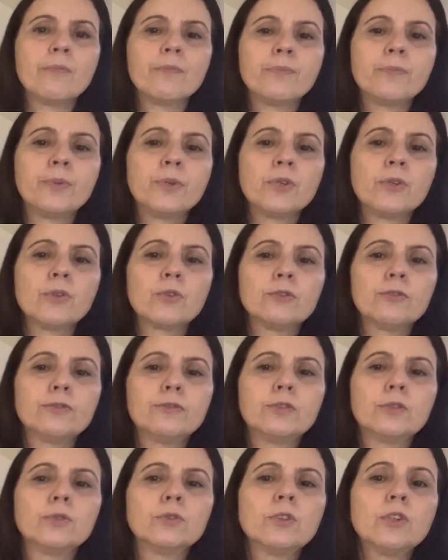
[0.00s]

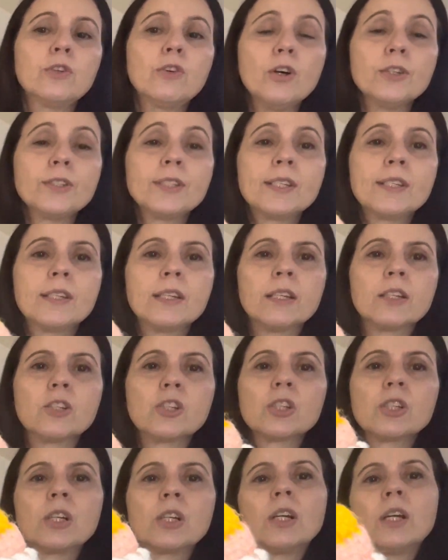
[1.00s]
beautiful cross
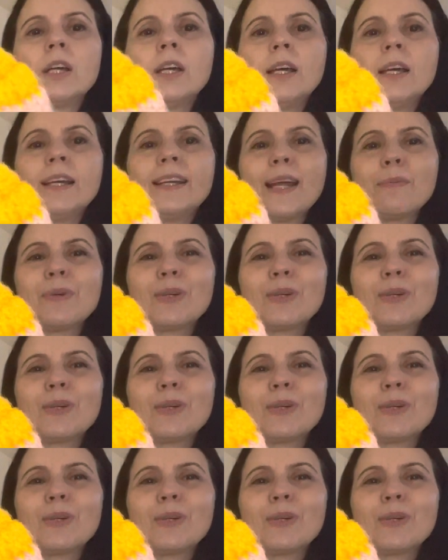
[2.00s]
stitch. Now,